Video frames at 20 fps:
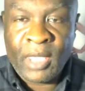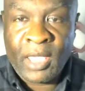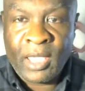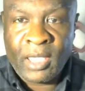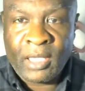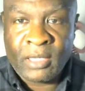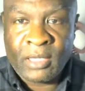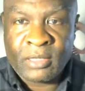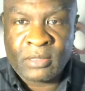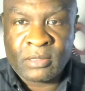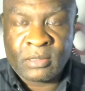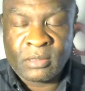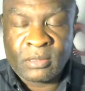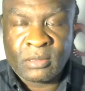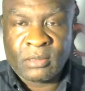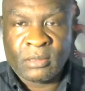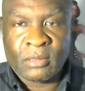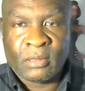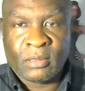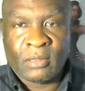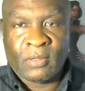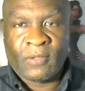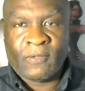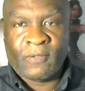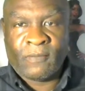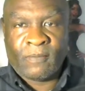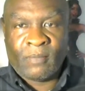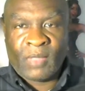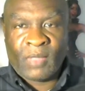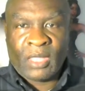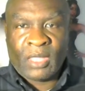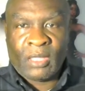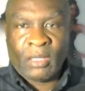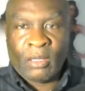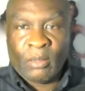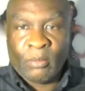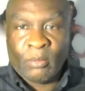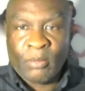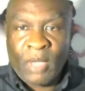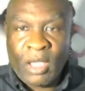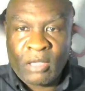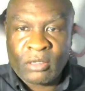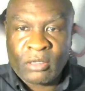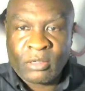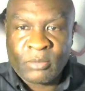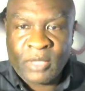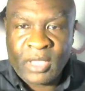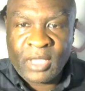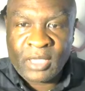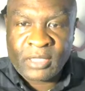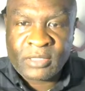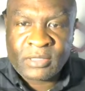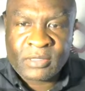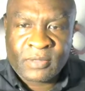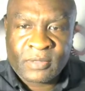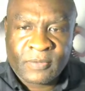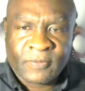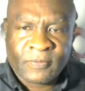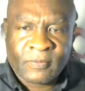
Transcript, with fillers: as Malcolm X.